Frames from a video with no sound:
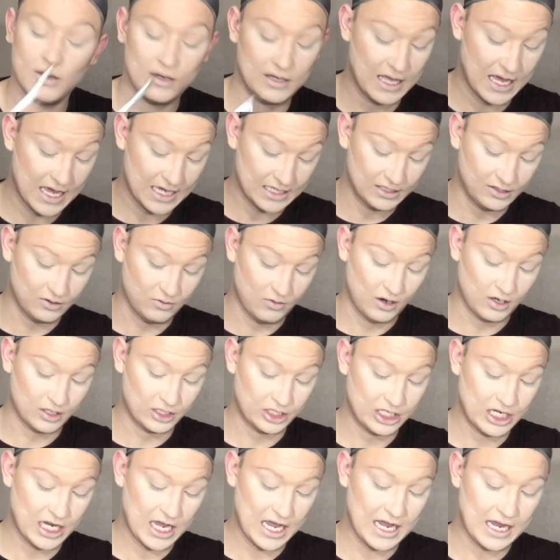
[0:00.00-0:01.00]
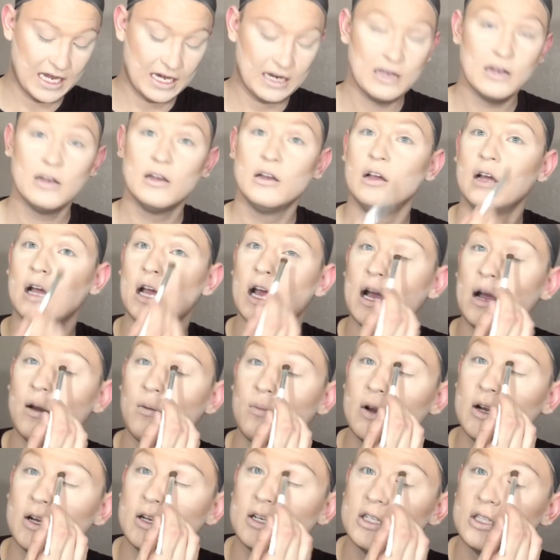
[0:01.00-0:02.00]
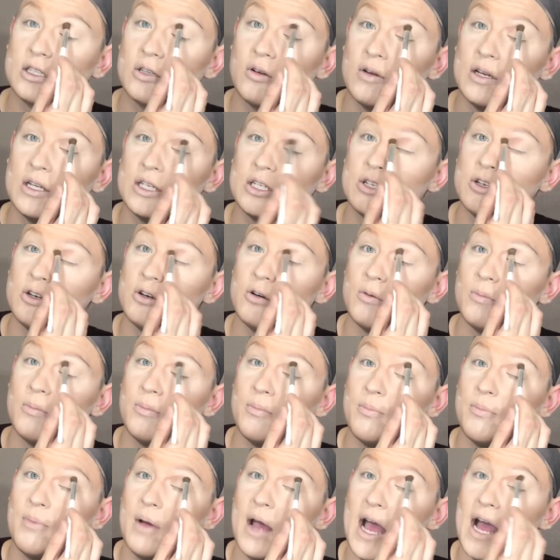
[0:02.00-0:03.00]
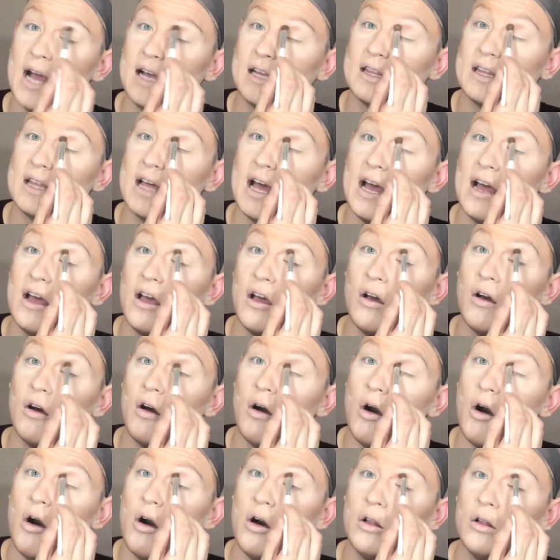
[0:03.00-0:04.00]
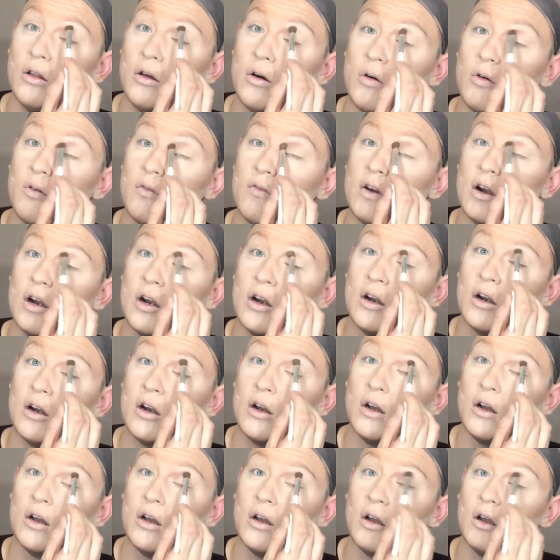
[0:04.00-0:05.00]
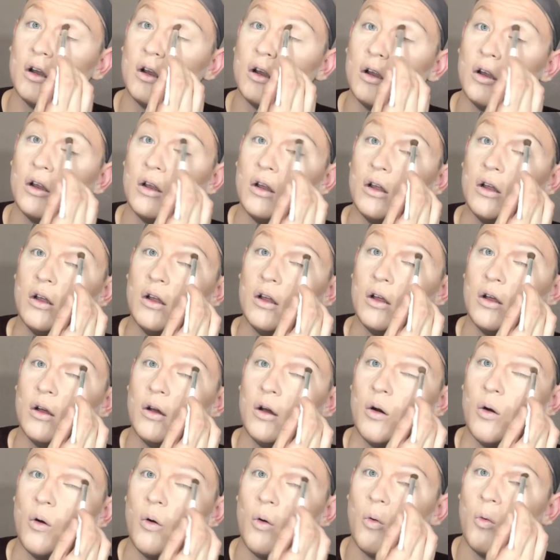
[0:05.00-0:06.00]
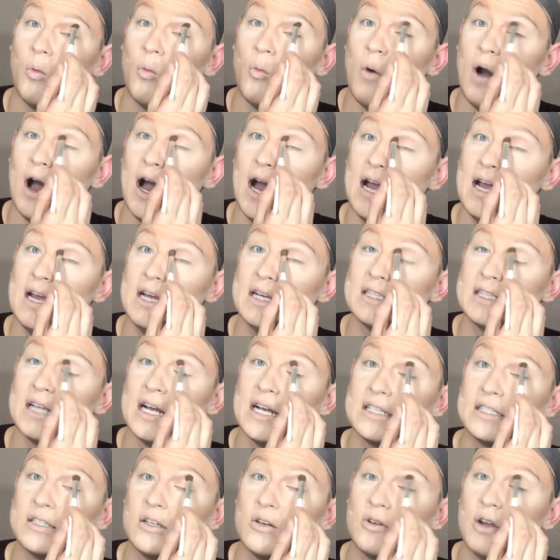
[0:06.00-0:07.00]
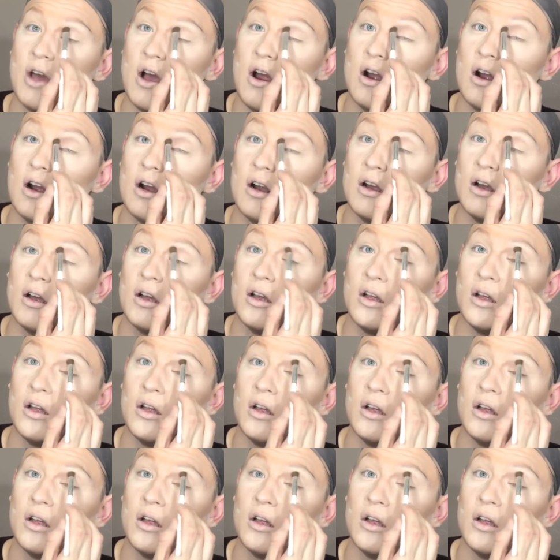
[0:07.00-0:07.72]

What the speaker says: that is the wrong shade, and we are just going to pack that all over. Why is that so dark?